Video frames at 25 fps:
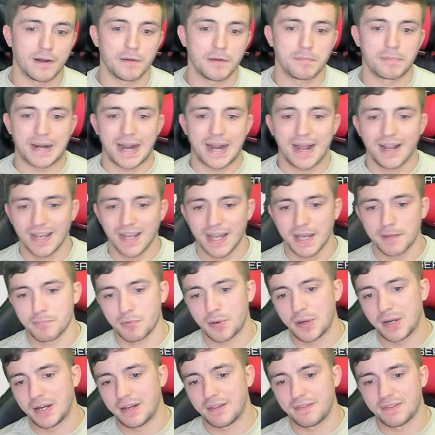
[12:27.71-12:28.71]
But I like
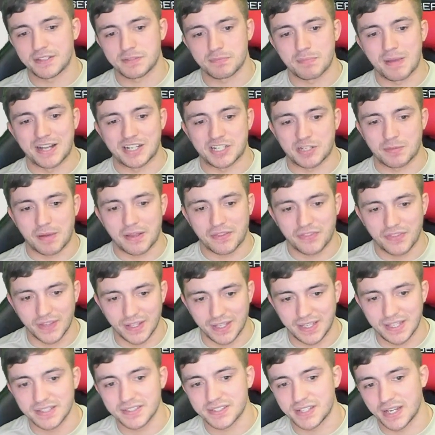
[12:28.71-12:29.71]
Breeden in this matchup. I think
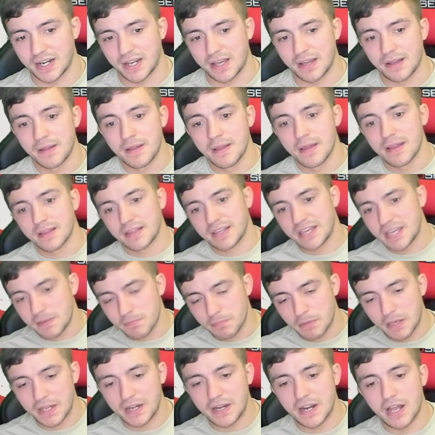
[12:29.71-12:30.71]
he's gonna keep
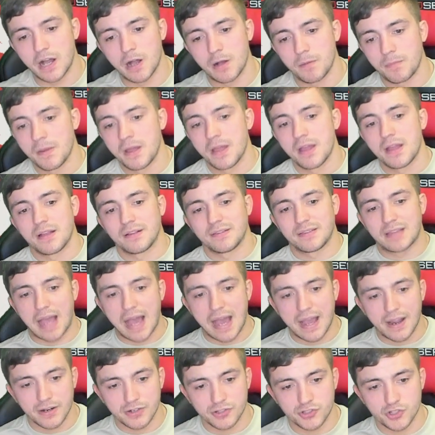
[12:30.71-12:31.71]
getting up,
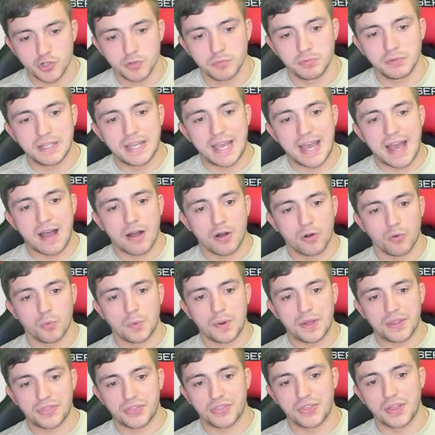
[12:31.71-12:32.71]
tire Jubilee out
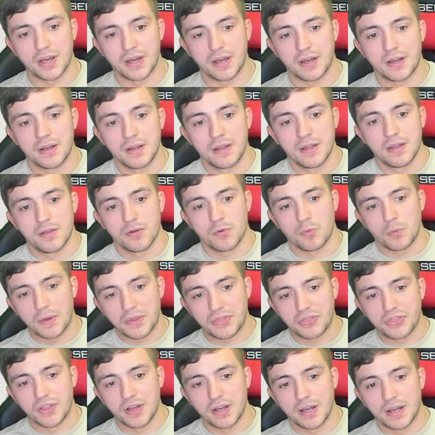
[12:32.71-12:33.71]
with the
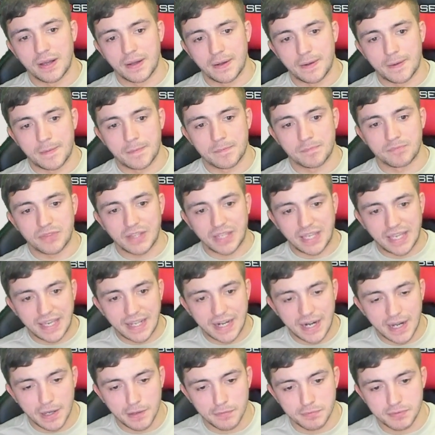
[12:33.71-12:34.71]
get
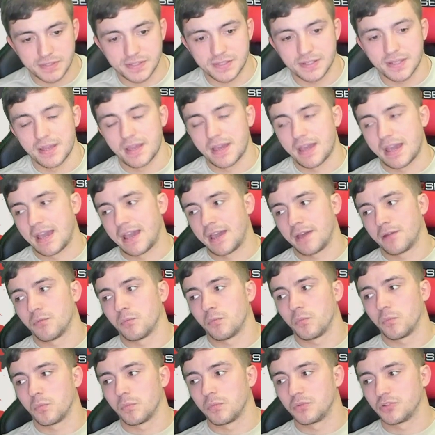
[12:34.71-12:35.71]
ups
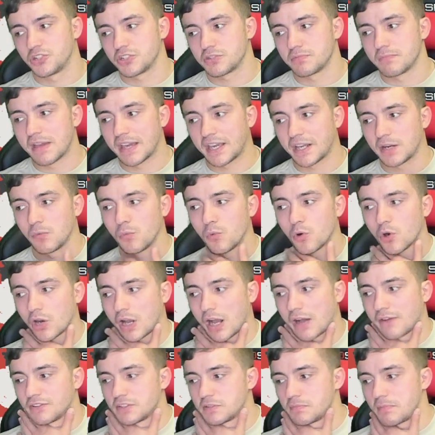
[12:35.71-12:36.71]
and just making him work
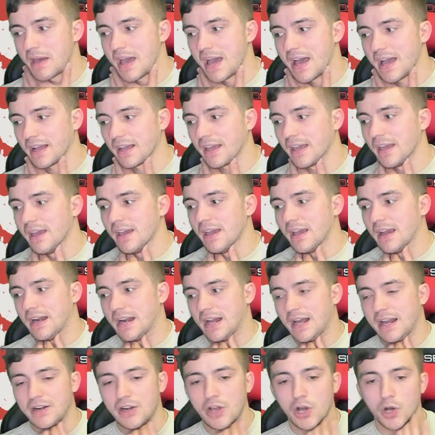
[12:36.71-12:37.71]
off his back. And
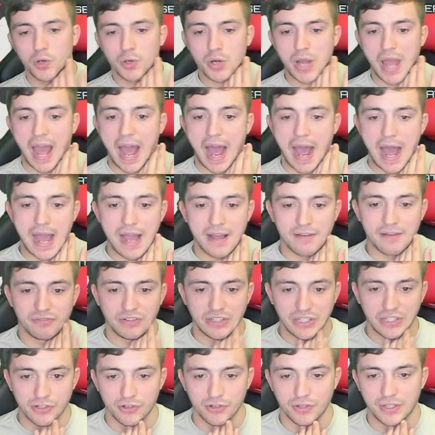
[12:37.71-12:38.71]
I know I've
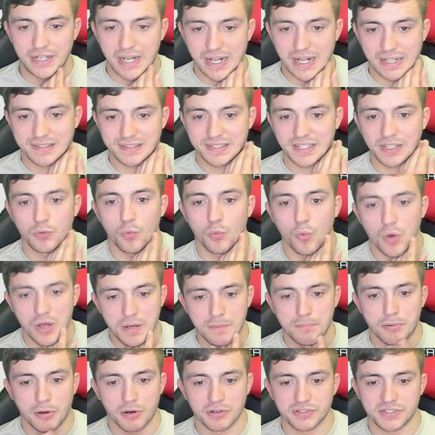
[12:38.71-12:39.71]
literally not seen
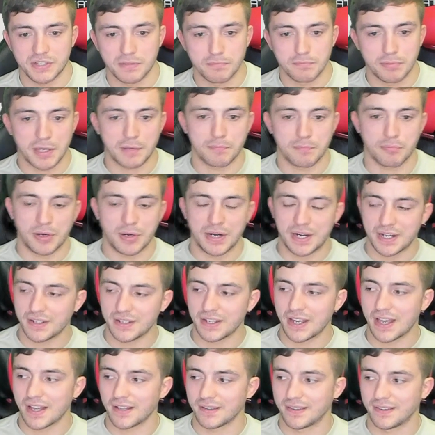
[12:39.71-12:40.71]
one person pick Breeden
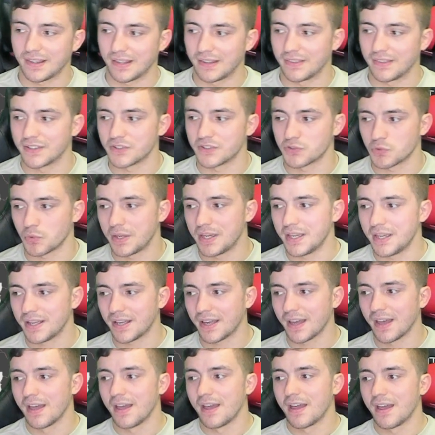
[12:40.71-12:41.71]
yet this
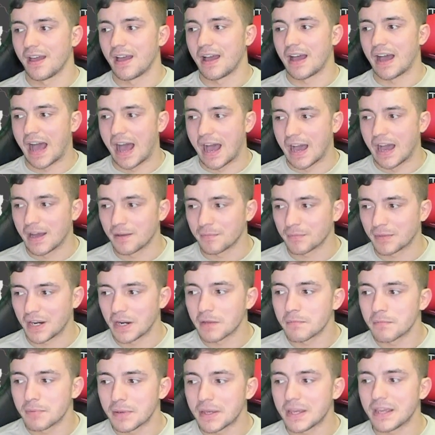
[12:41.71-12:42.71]
week. I'm
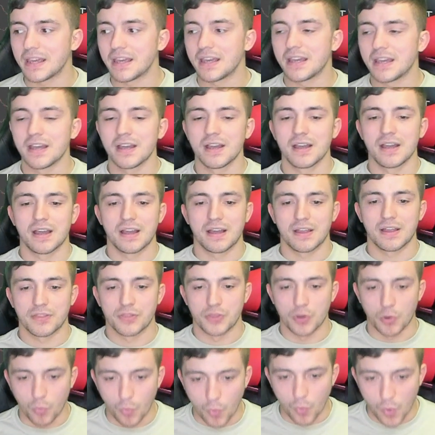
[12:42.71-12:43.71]
gonna be
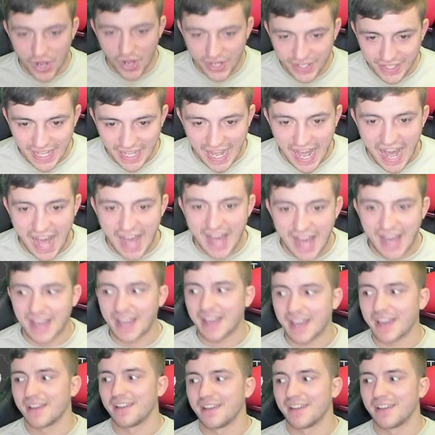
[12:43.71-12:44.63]
the one guy.